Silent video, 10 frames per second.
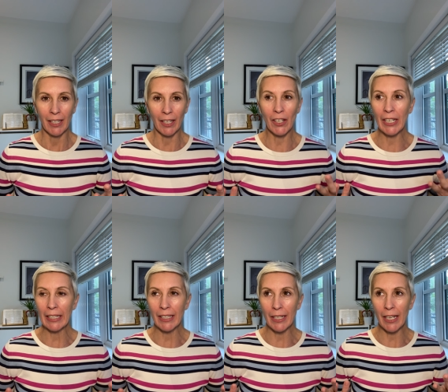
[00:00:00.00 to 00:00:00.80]
are
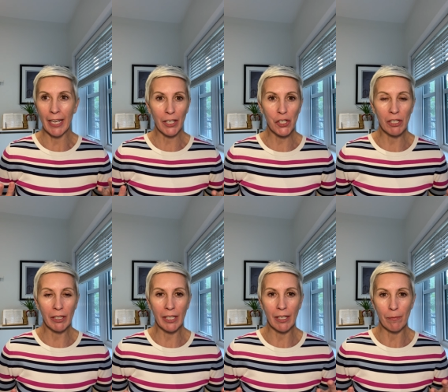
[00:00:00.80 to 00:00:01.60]

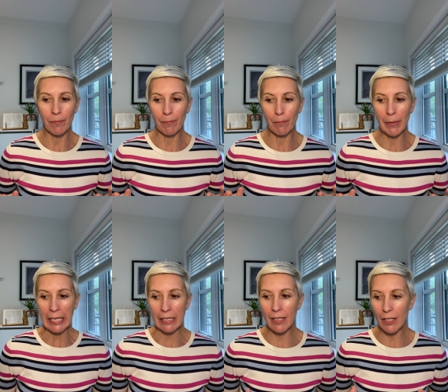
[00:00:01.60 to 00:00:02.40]
actually
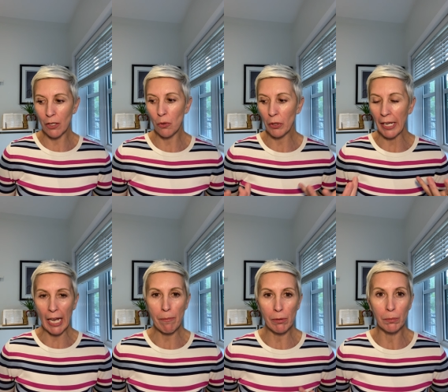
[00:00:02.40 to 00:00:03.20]
making you
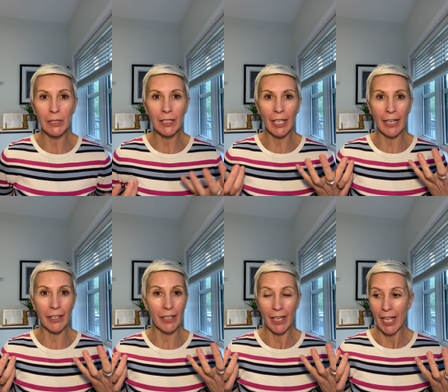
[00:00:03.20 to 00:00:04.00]
capable
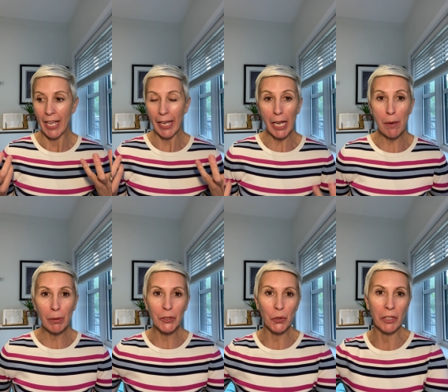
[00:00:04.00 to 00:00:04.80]
and
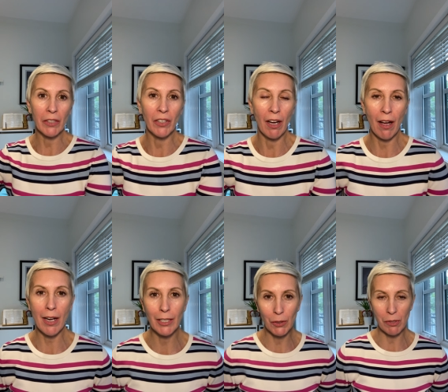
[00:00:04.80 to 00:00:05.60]
able to give a
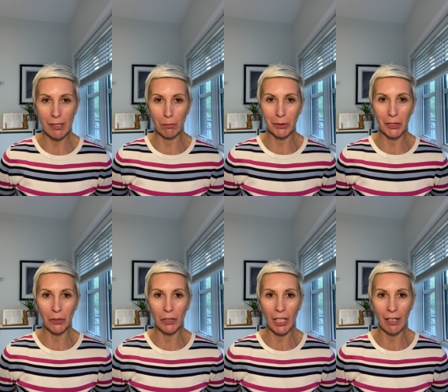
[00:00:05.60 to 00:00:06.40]
hug to somebody
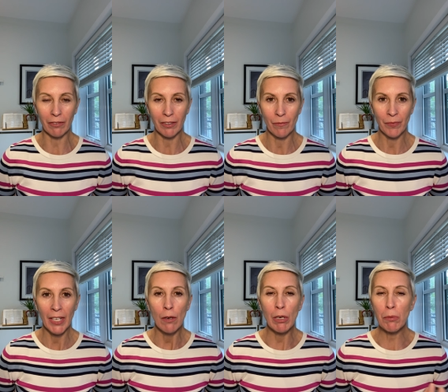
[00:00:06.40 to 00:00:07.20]
you love.
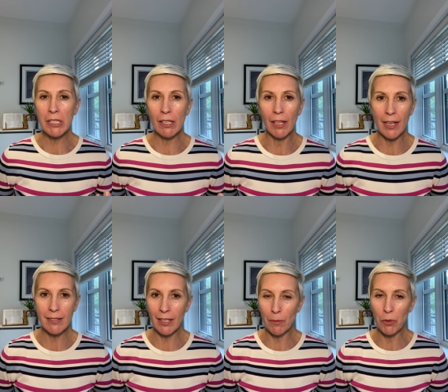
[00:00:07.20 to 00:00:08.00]
When was the
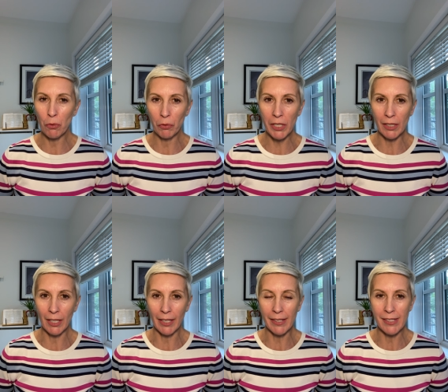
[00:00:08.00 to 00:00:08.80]
last time you
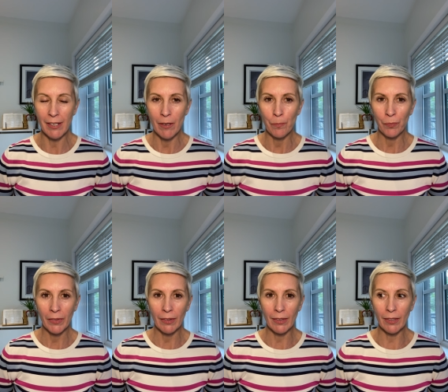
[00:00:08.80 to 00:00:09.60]
realized
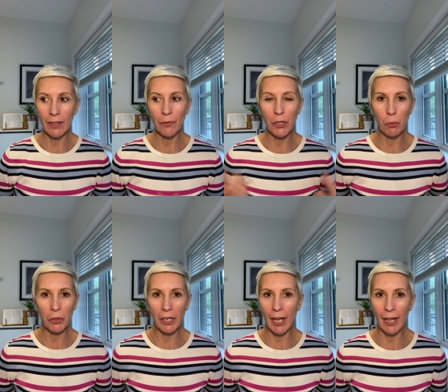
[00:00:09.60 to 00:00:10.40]
that if you
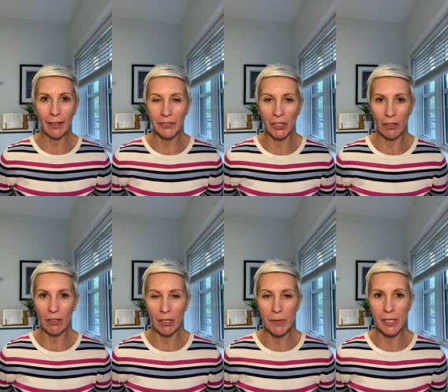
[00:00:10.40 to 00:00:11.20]
wouldn't have the
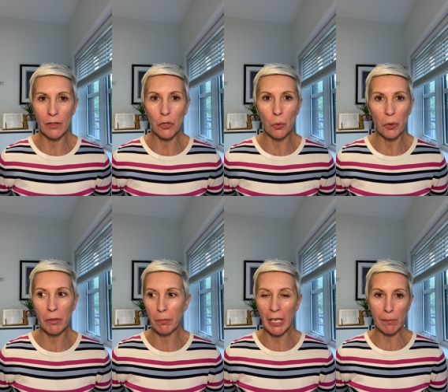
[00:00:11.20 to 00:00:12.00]
arms, that you
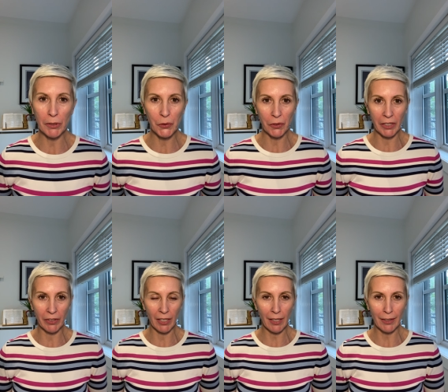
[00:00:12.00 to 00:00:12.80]
wouldn't be able to give
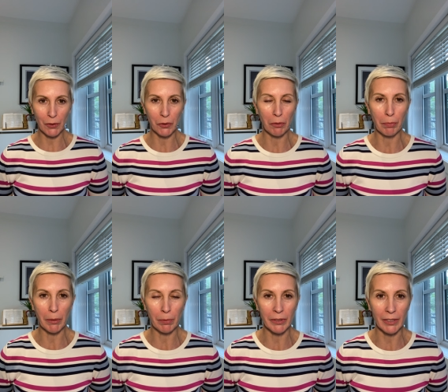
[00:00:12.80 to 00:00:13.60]
a hug to, to
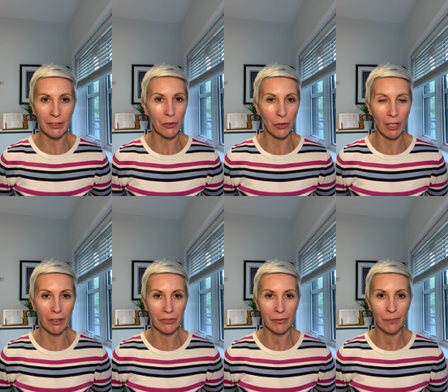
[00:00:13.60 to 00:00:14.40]
people that you love?